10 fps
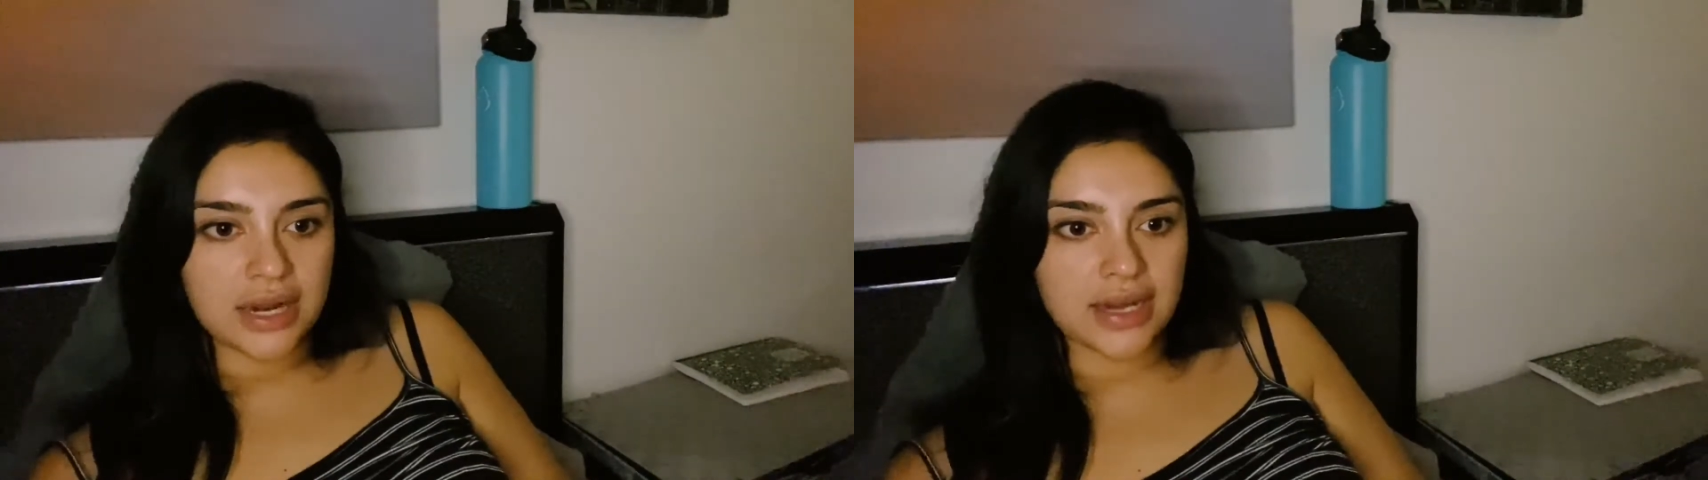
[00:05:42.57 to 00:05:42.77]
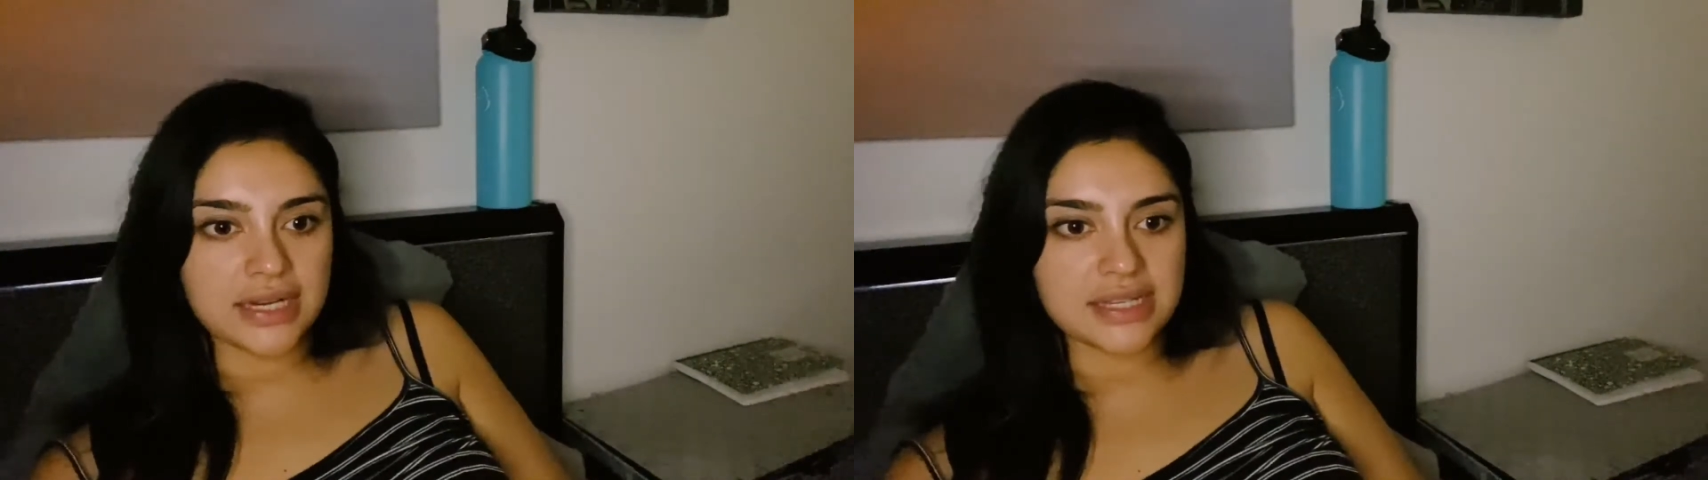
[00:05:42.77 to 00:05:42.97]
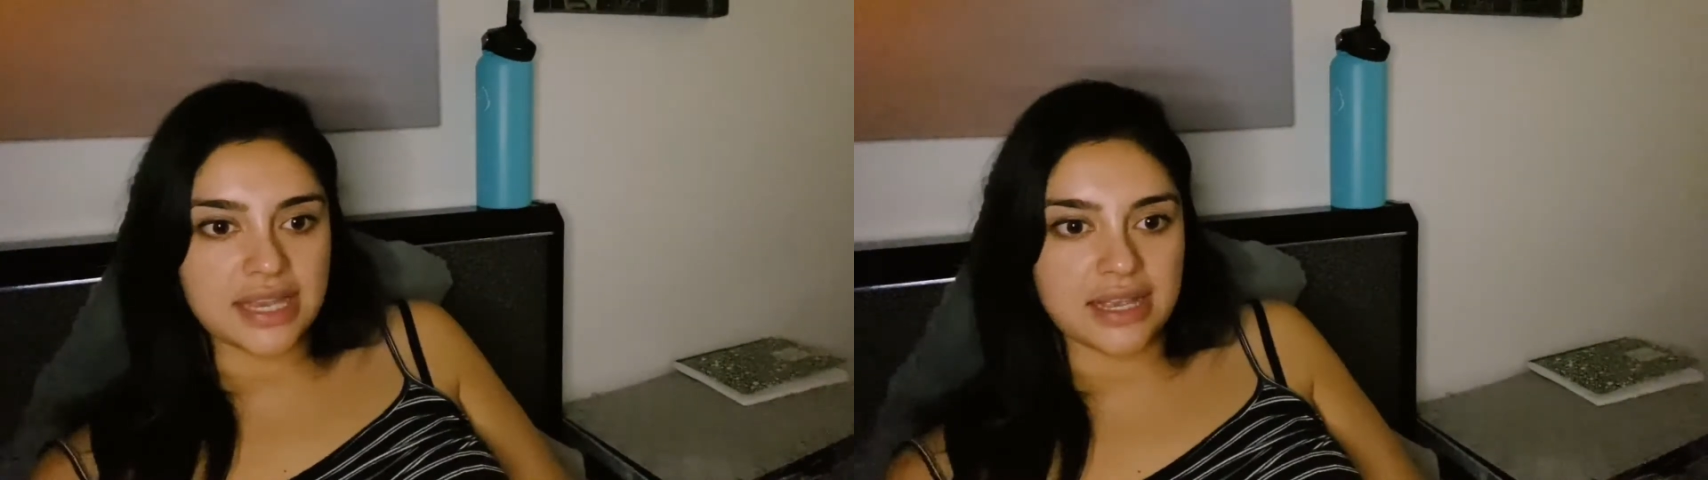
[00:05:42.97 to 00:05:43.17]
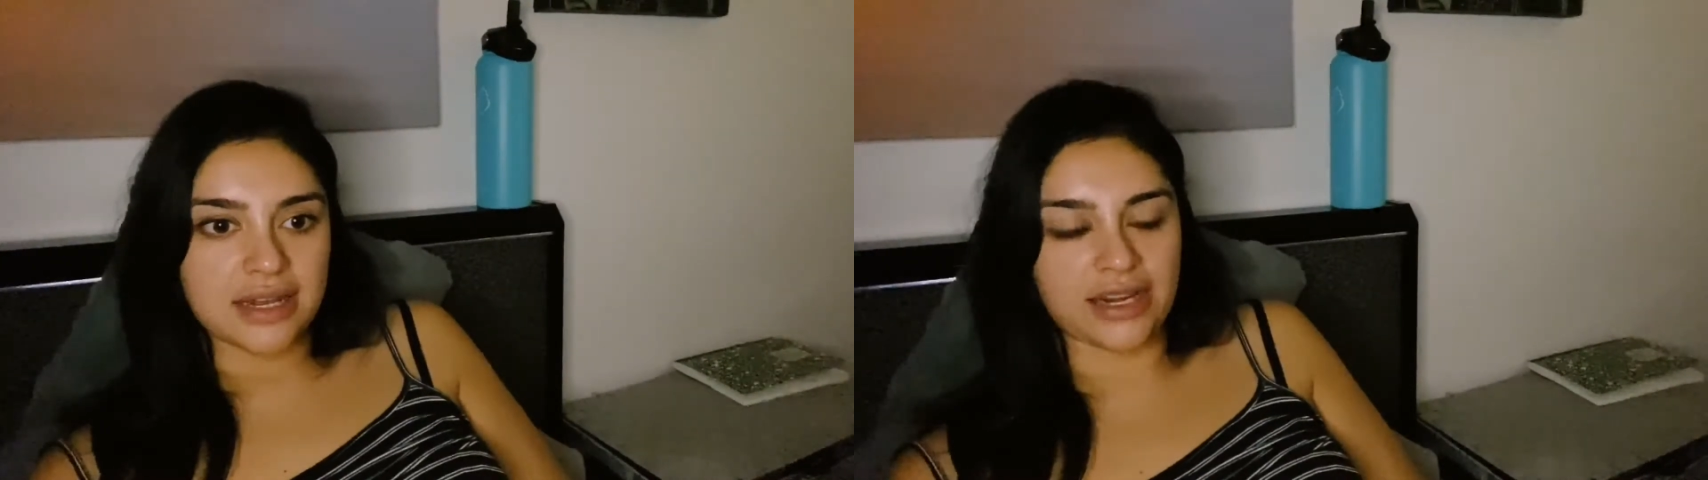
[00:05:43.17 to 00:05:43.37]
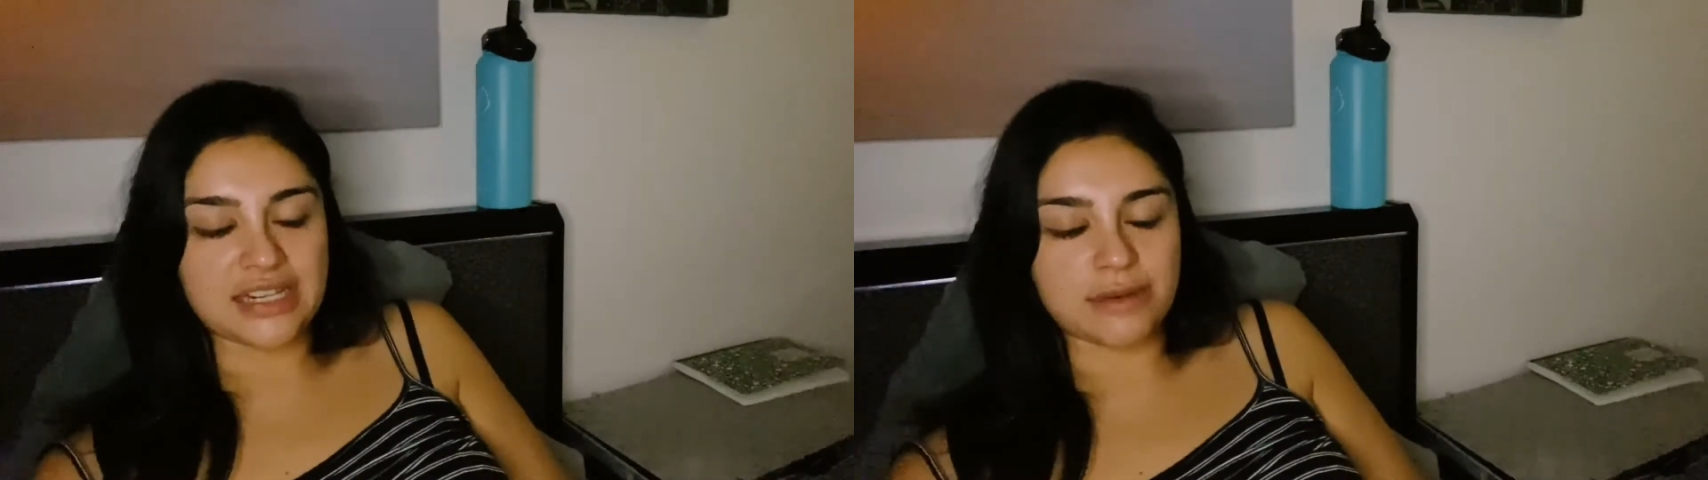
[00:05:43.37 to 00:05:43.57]

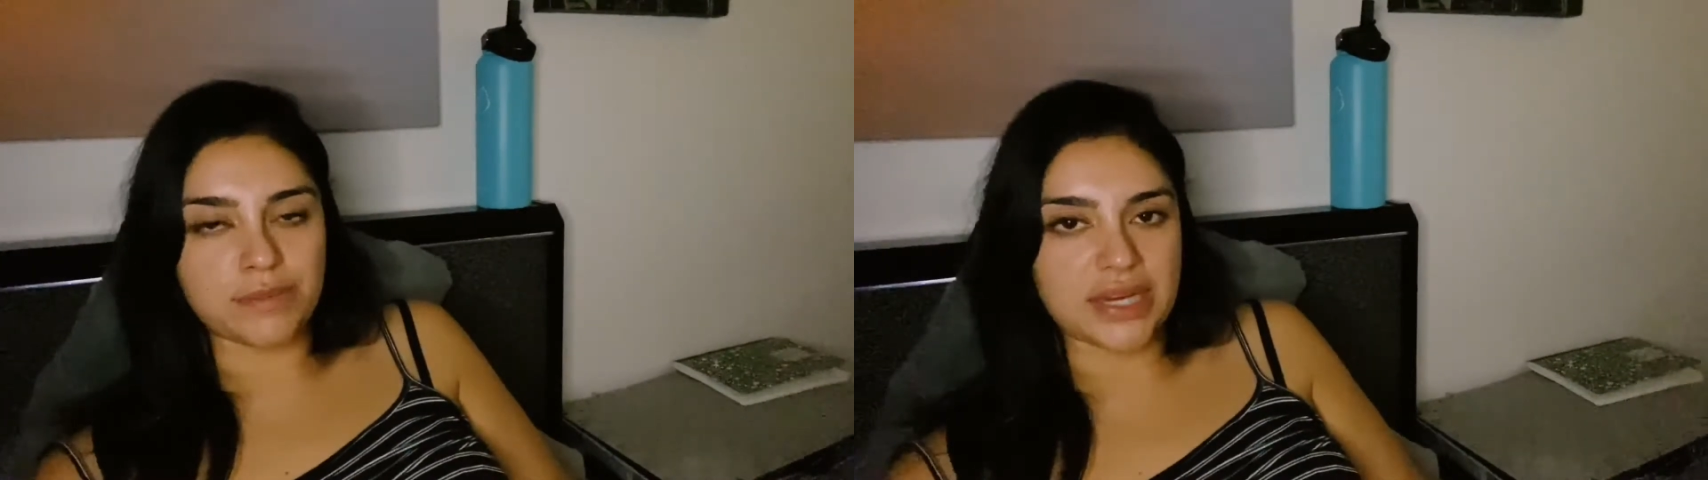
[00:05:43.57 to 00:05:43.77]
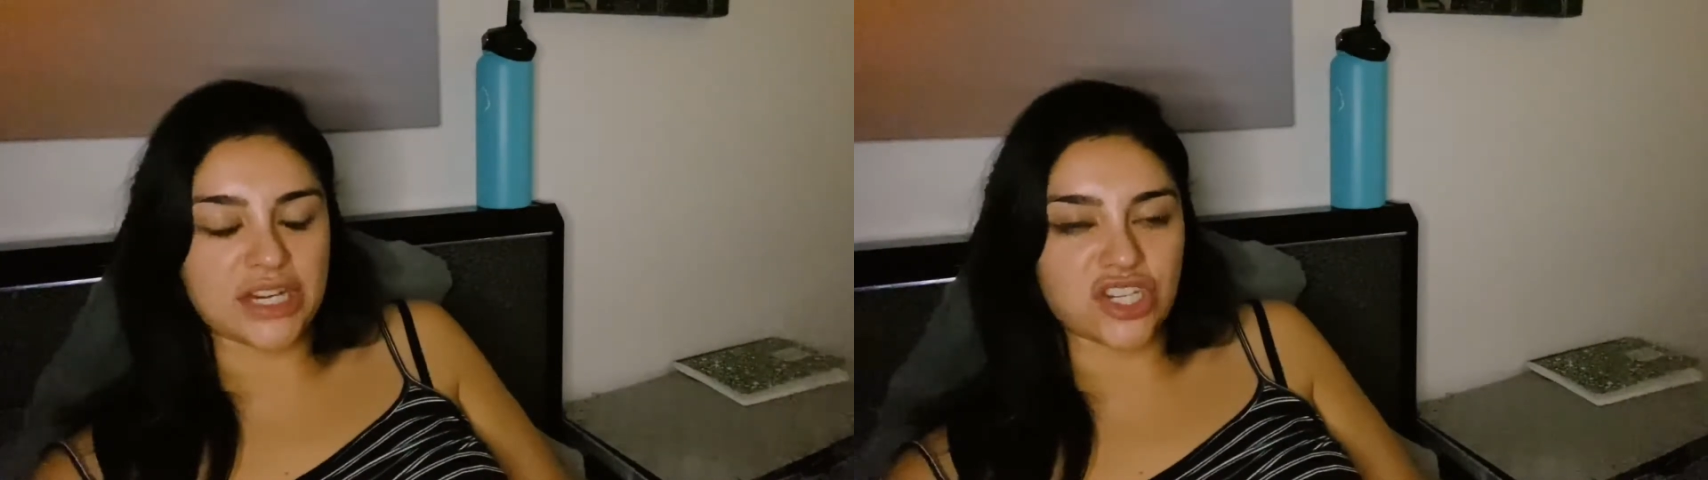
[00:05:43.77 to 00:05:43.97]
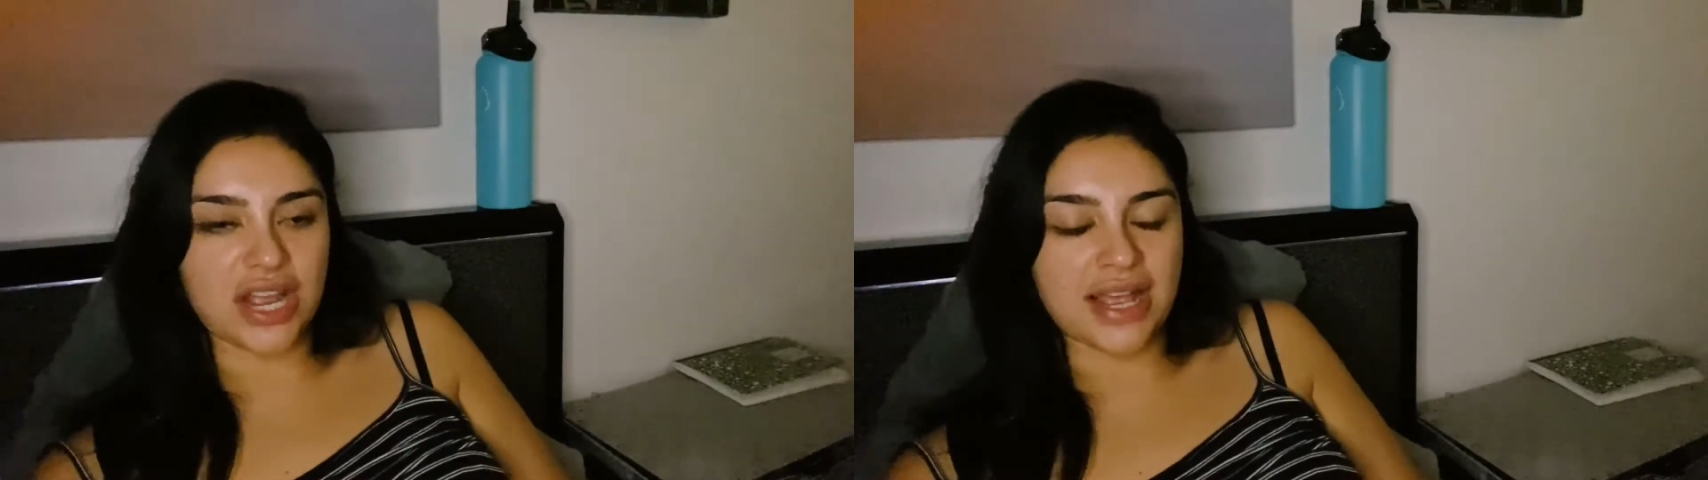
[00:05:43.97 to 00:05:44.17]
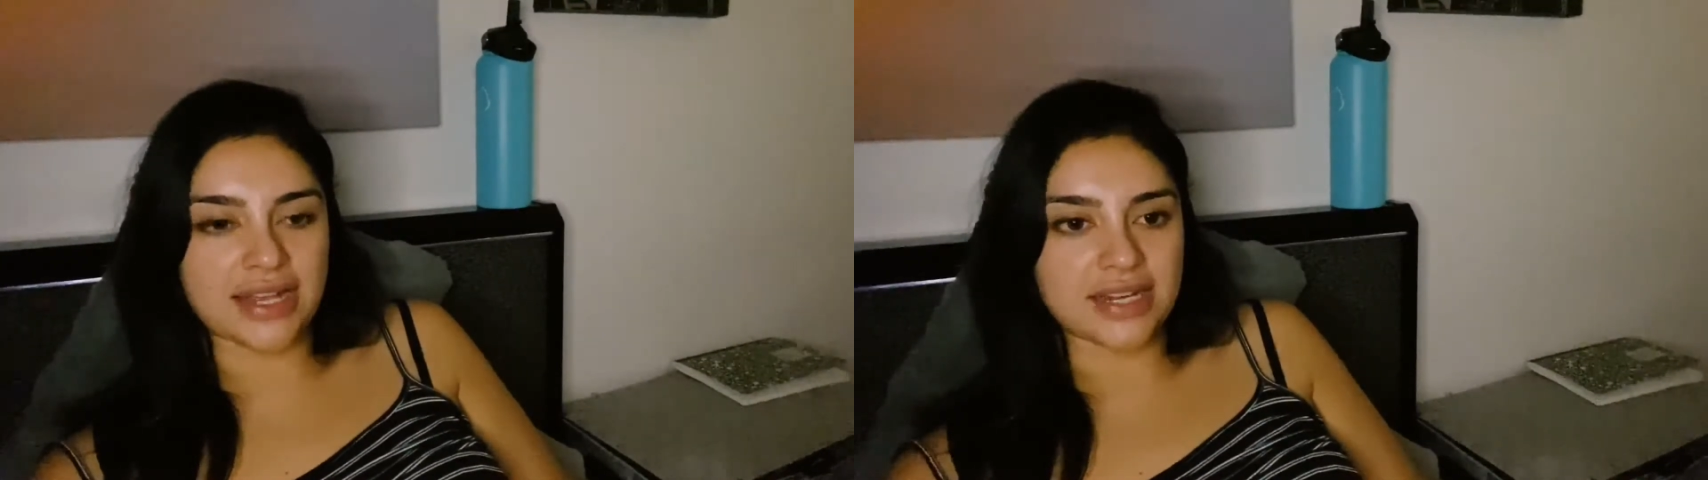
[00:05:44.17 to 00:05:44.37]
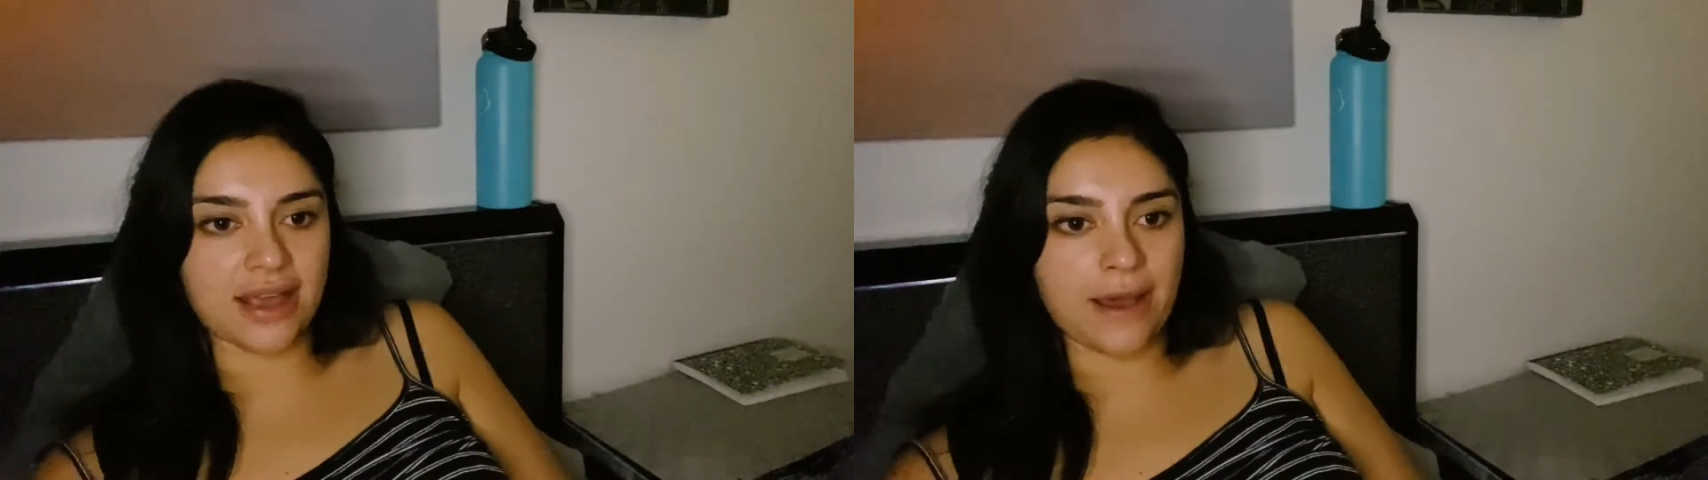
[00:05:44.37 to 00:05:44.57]
Huntington Beach, and